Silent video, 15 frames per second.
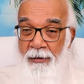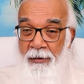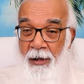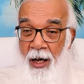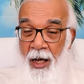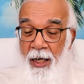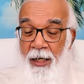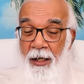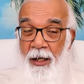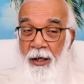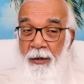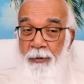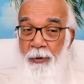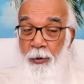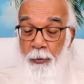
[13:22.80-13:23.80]
I
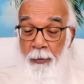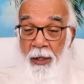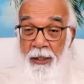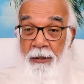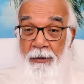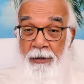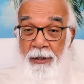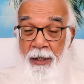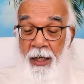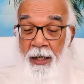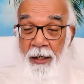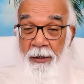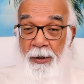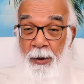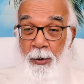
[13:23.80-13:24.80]
love you, mother
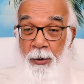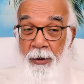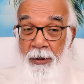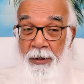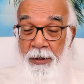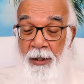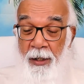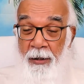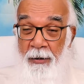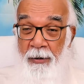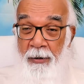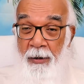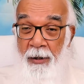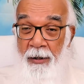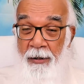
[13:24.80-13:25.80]
says to the son or
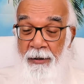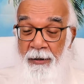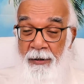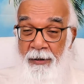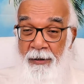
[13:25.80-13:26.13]
daughter.